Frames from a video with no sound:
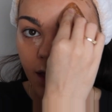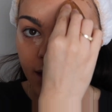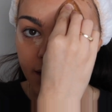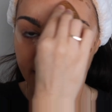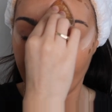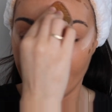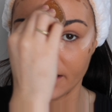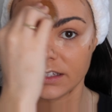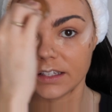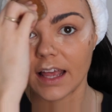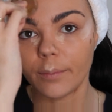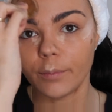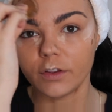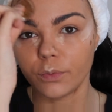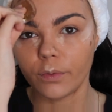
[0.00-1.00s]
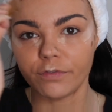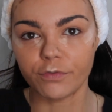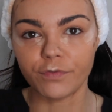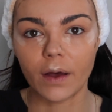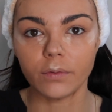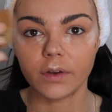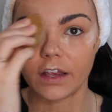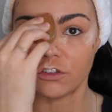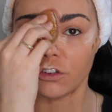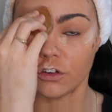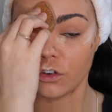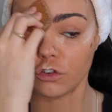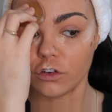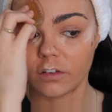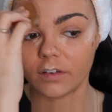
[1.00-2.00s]
Again, same as with the
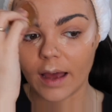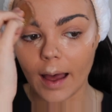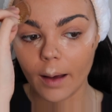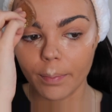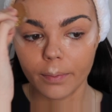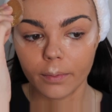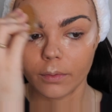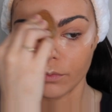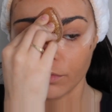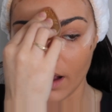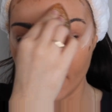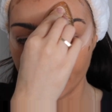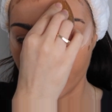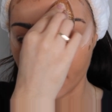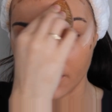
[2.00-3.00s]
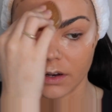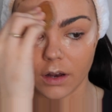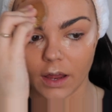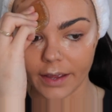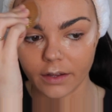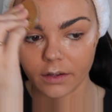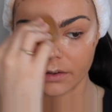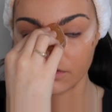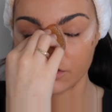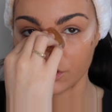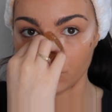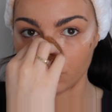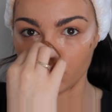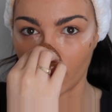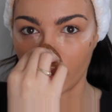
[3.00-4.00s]
foundation, you just dab rather than like
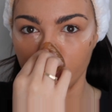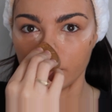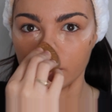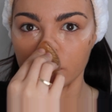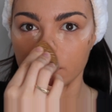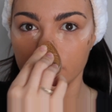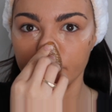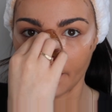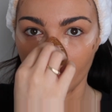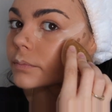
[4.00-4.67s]
do strokes.